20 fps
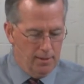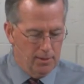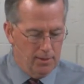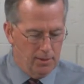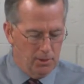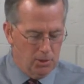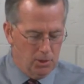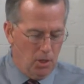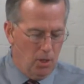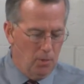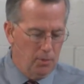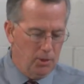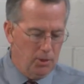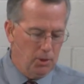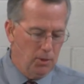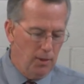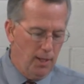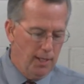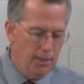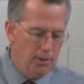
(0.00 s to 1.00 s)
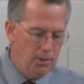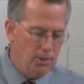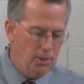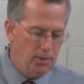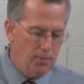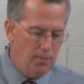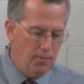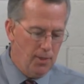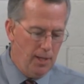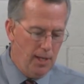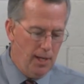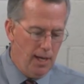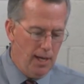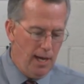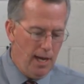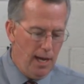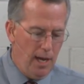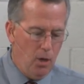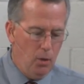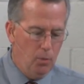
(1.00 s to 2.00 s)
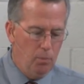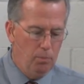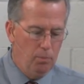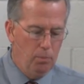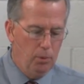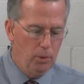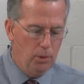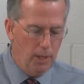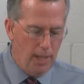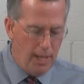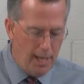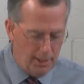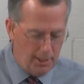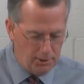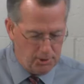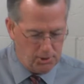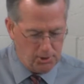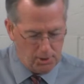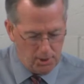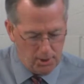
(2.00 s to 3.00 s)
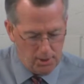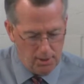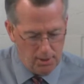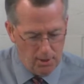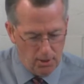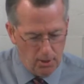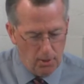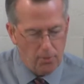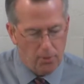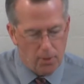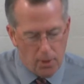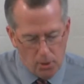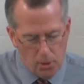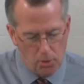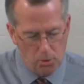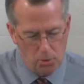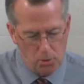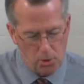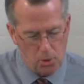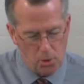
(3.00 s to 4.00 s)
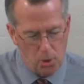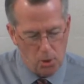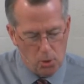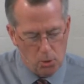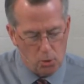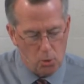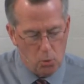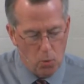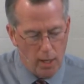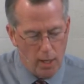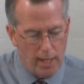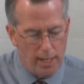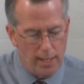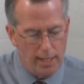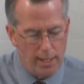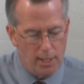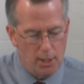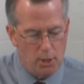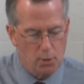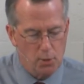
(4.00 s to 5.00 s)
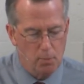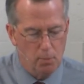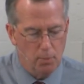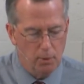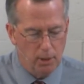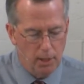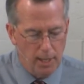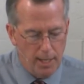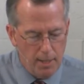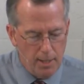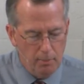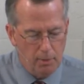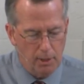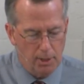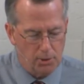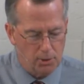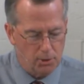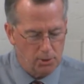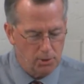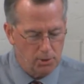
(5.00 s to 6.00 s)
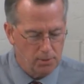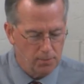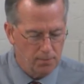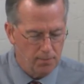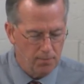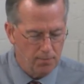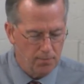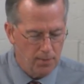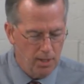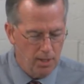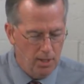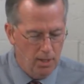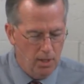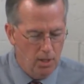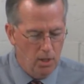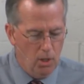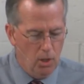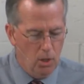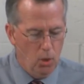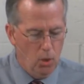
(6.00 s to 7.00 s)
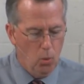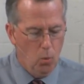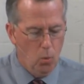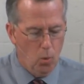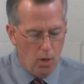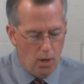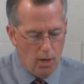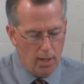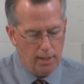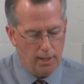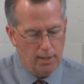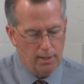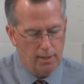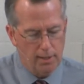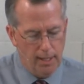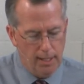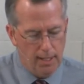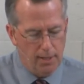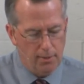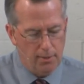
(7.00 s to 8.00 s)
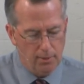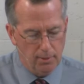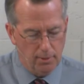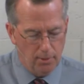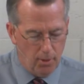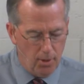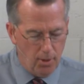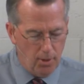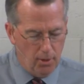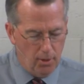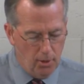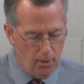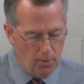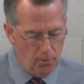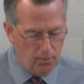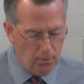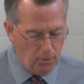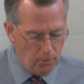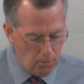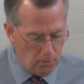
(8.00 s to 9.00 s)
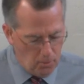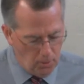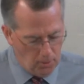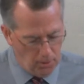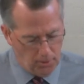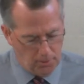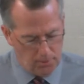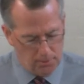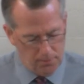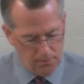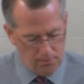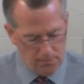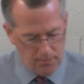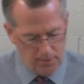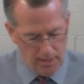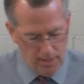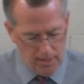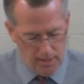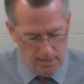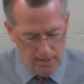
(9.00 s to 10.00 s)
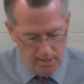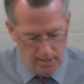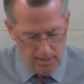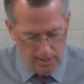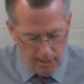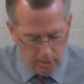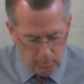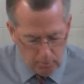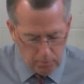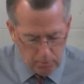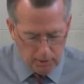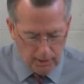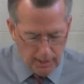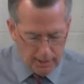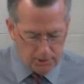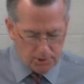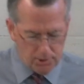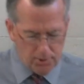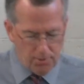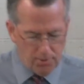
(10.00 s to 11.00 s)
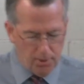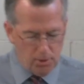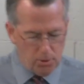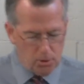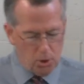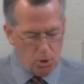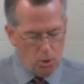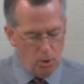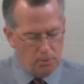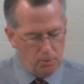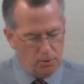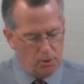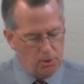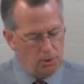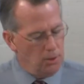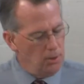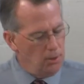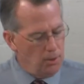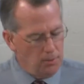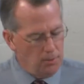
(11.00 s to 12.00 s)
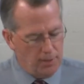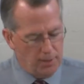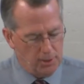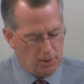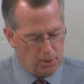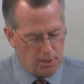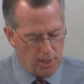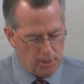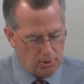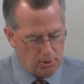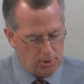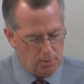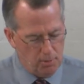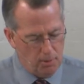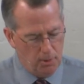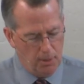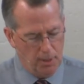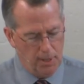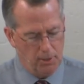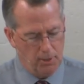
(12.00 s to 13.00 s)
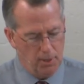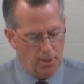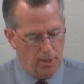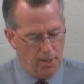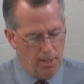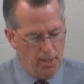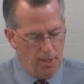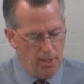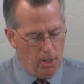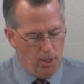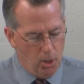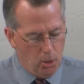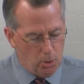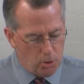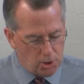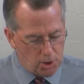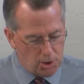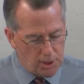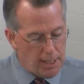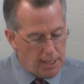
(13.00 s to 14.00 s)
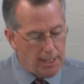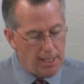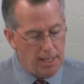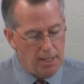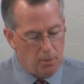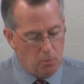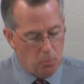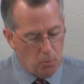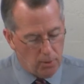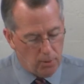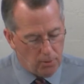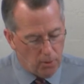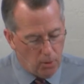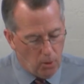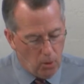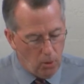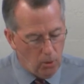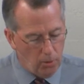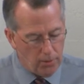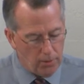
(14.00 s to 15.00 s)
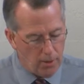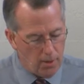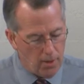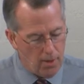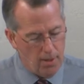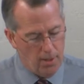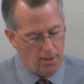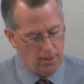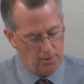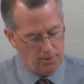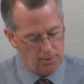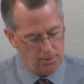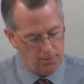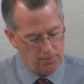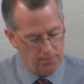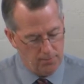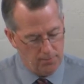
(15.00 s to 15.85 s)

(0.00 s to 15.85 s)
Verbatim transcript: The psalmist writes, "How blessed are those whose way is blameless, who walk in the law of the Lord. How blessed are those who observe his testimonies, who seek him with all their heart.